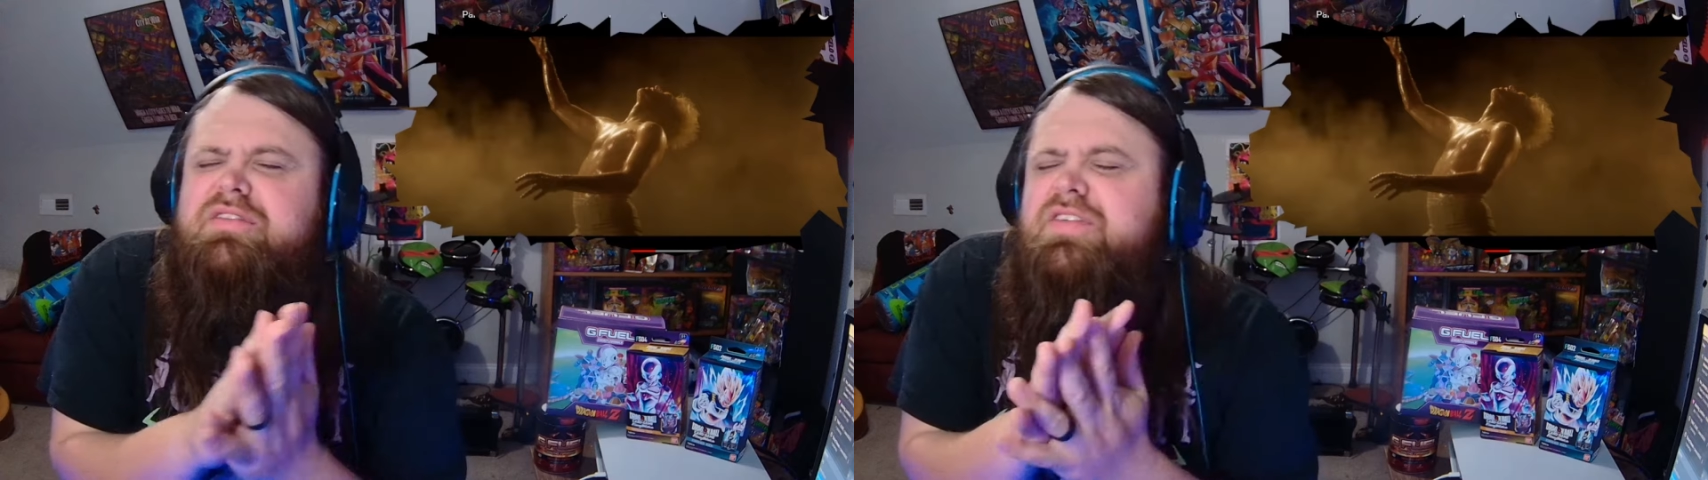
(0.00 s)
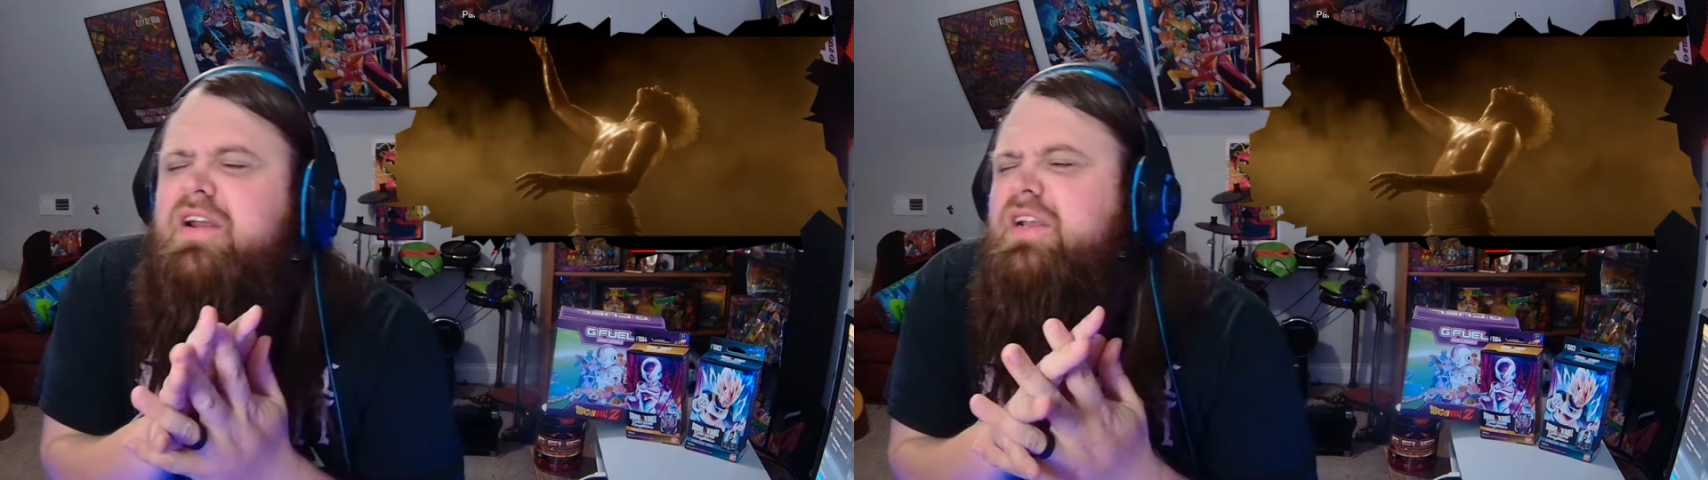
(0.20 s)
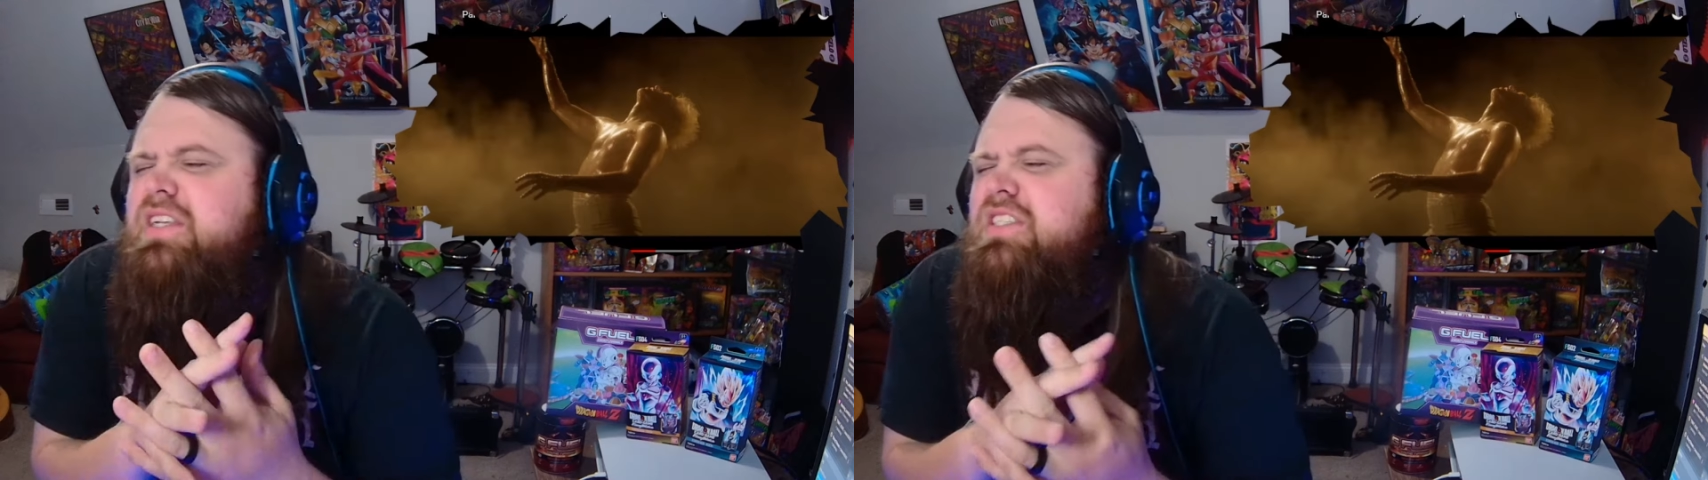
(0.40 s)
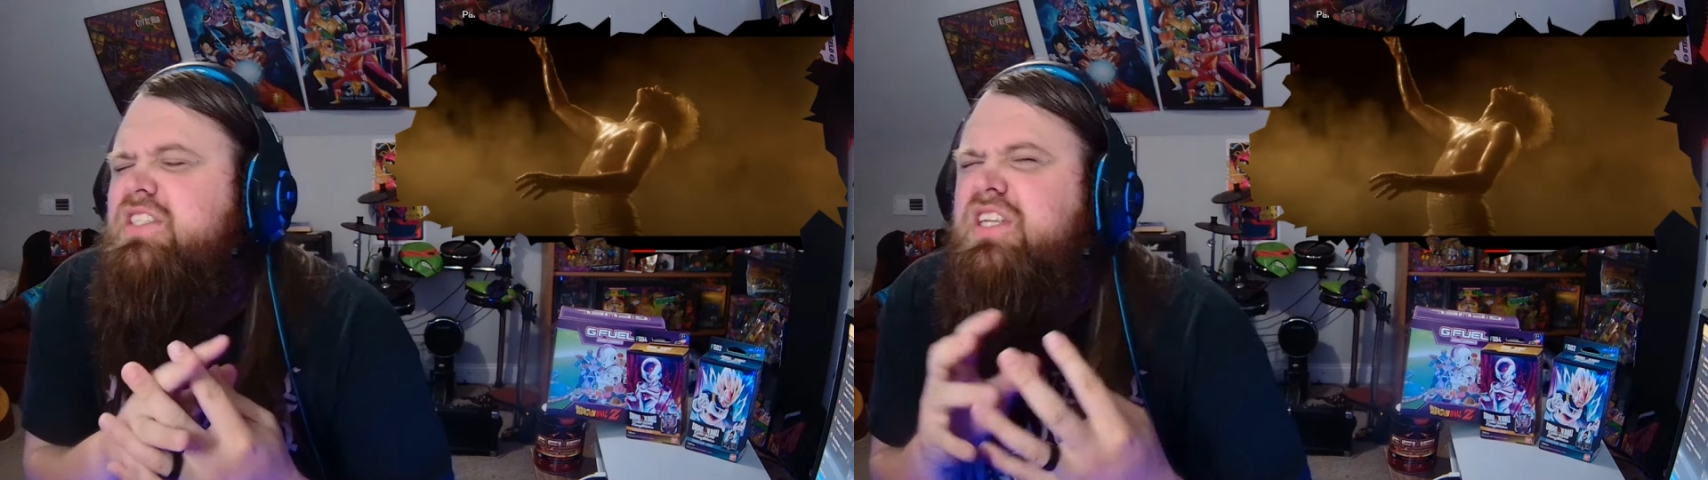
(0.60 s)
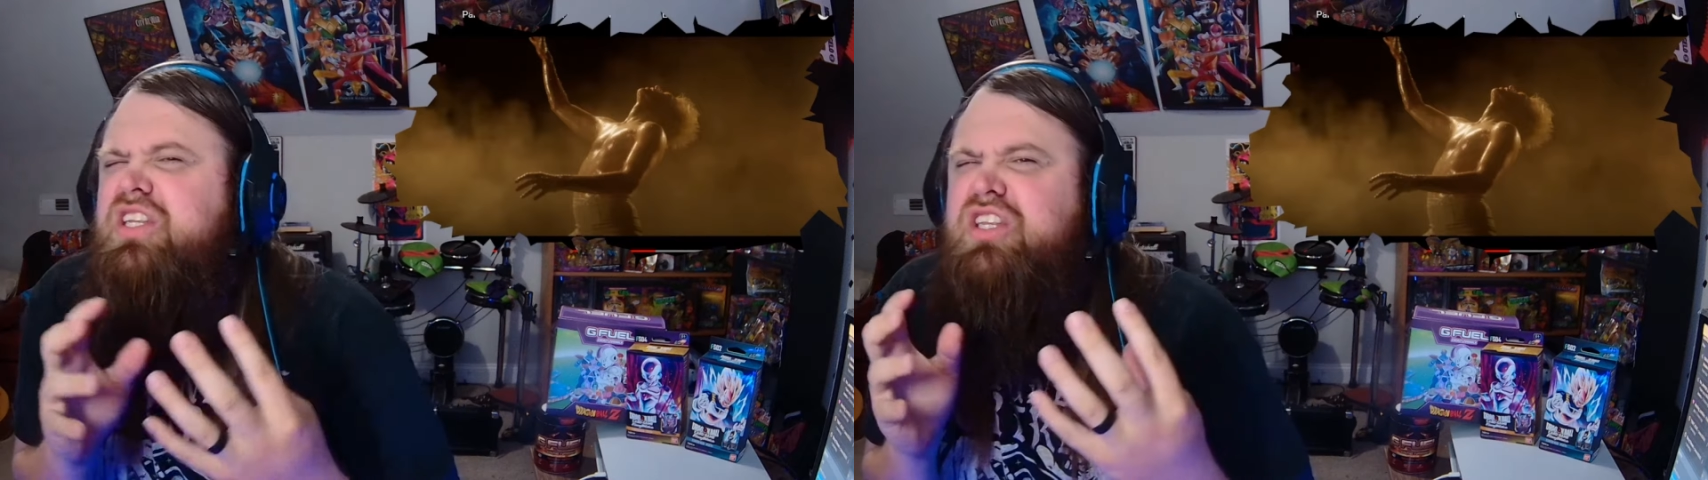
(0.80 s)
very
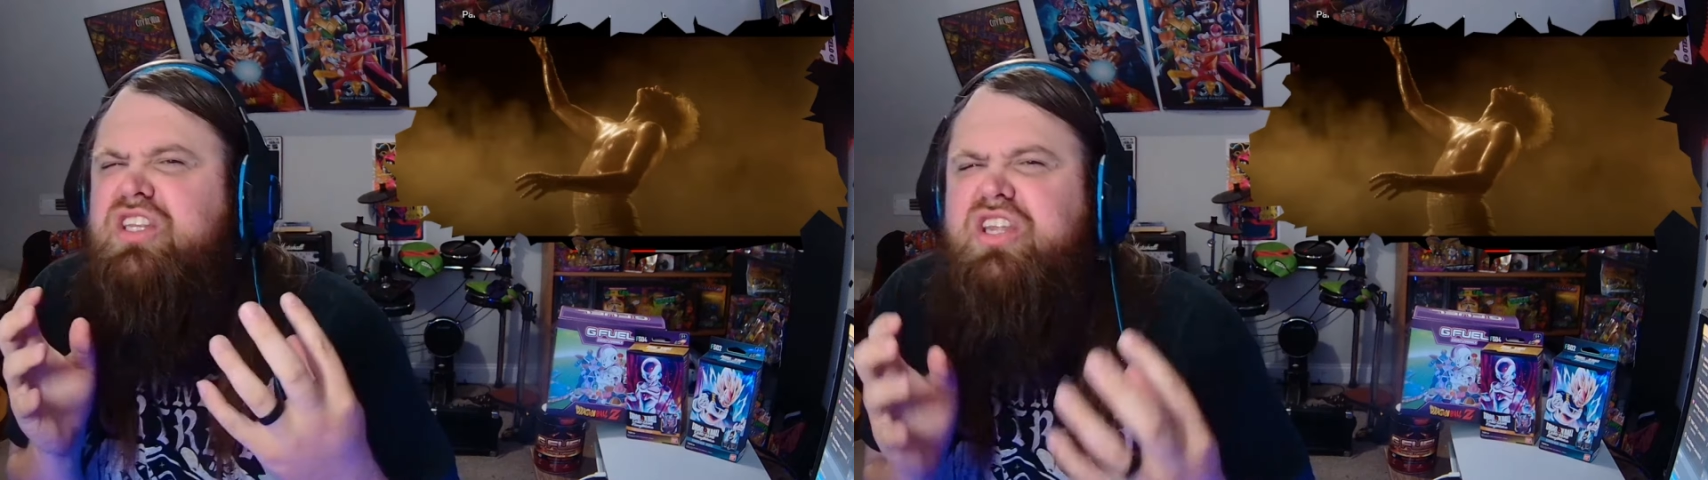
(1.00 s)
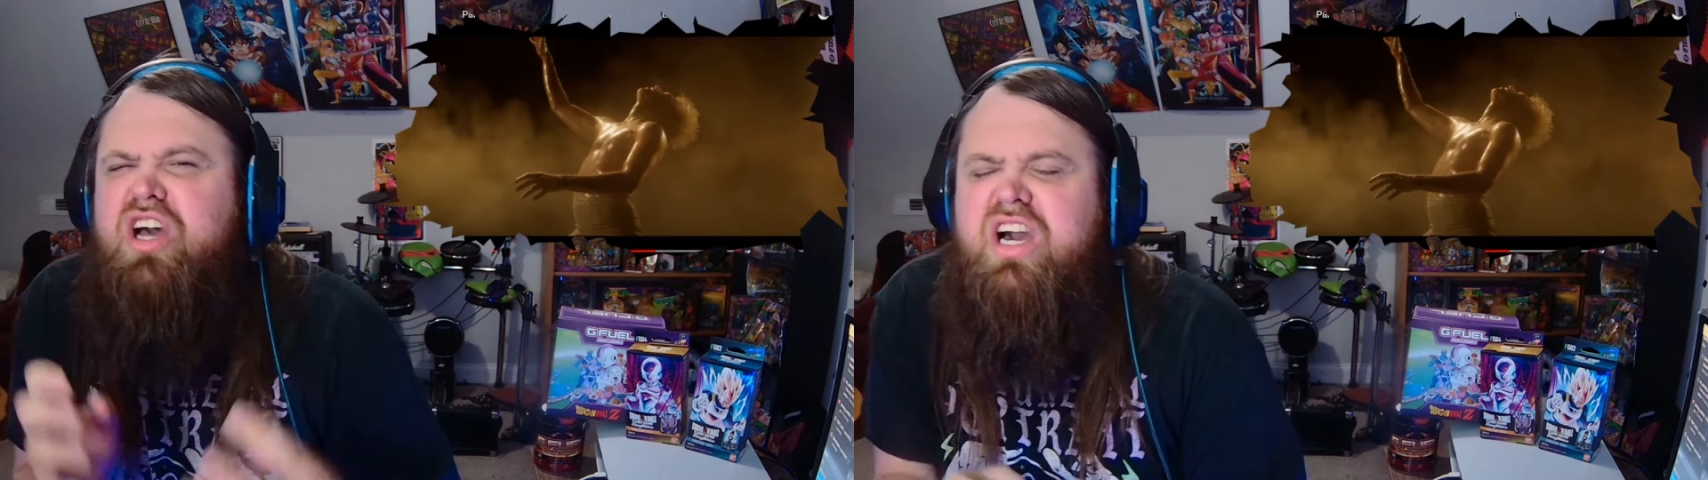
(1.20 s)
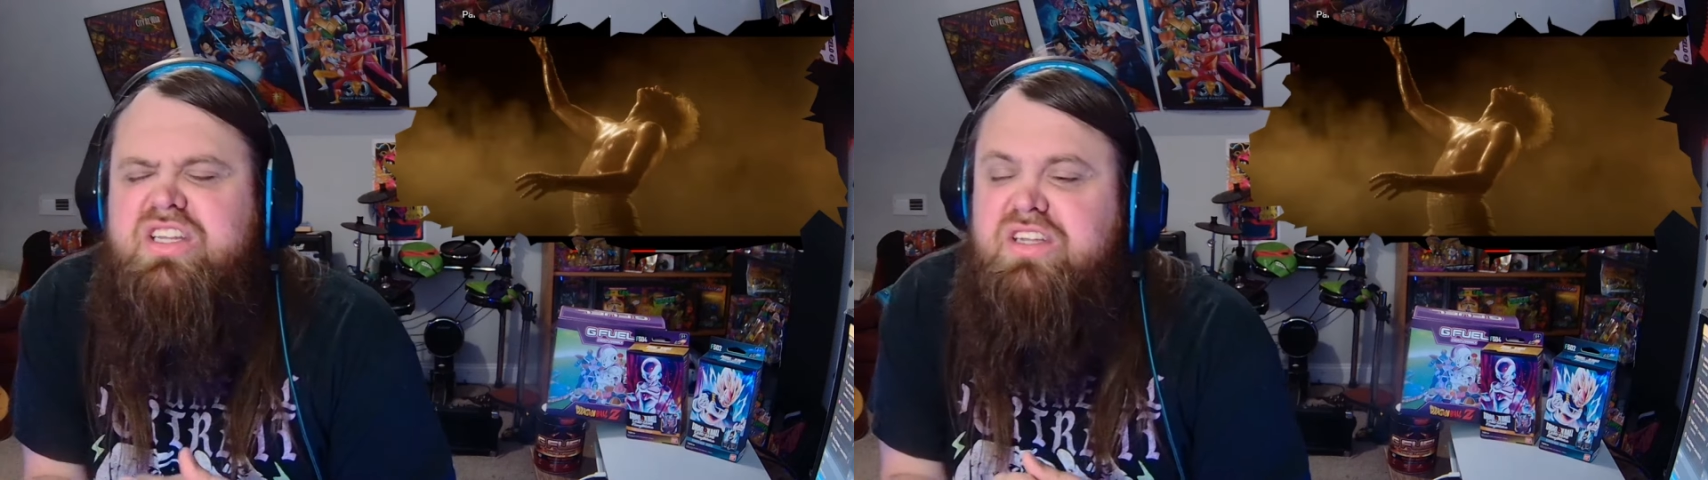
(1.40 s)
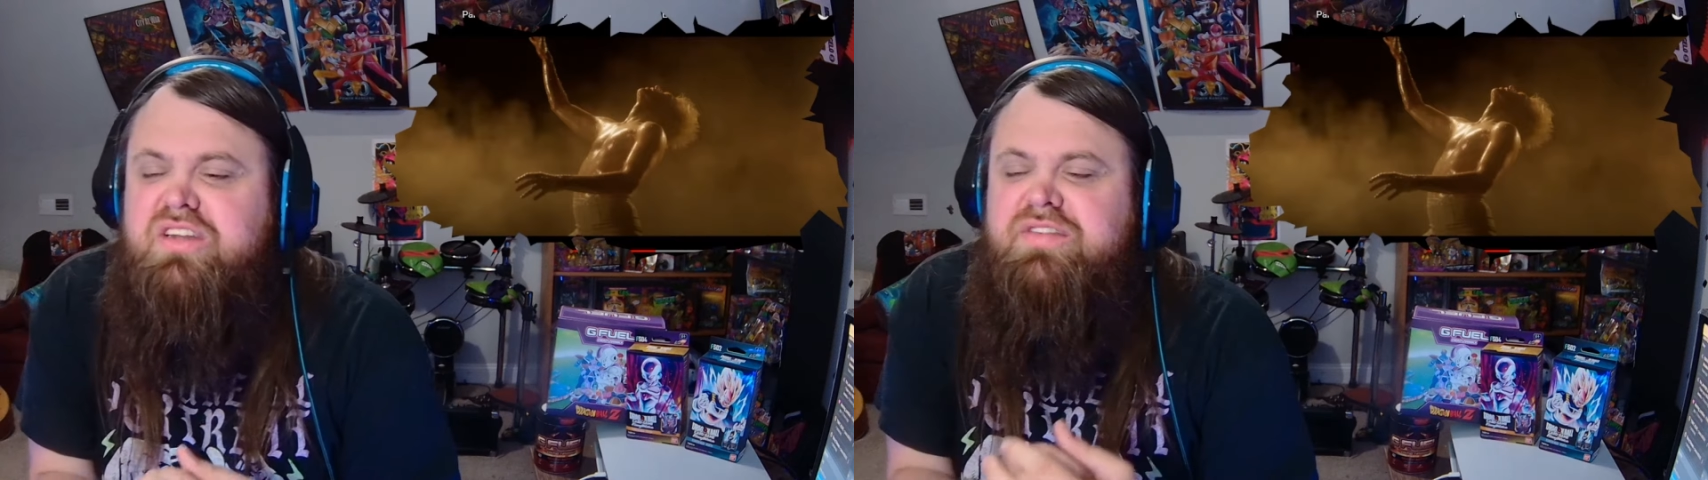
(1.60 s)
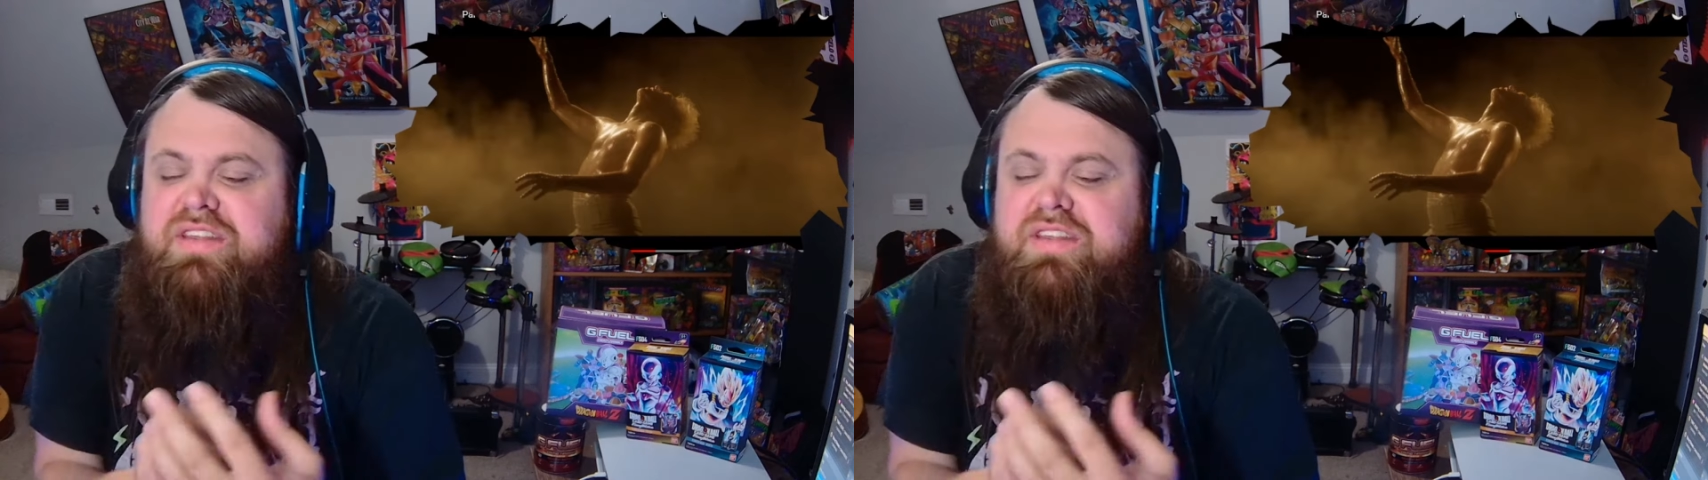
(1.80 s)
seductive,